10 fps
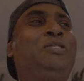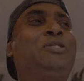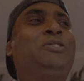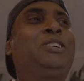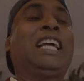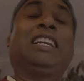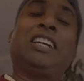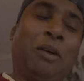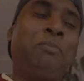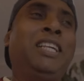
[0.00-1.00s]
you can
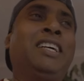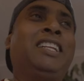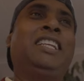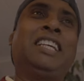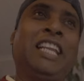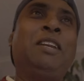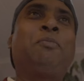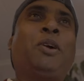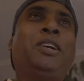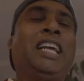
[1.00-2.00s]
come here in Green
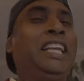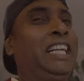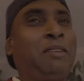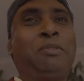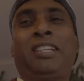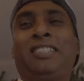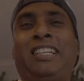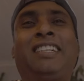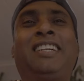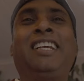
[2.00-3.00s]
Point anytime on a
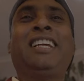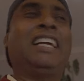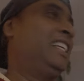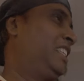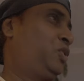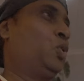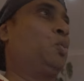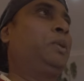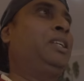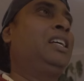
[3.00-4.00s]
Saturday, and it is
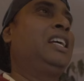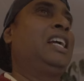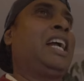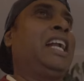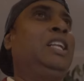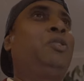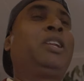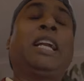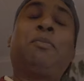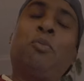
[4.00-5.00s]
open, and you
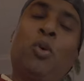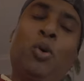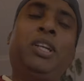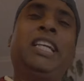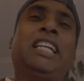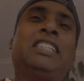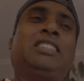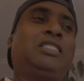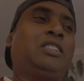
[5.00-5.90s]
will get more details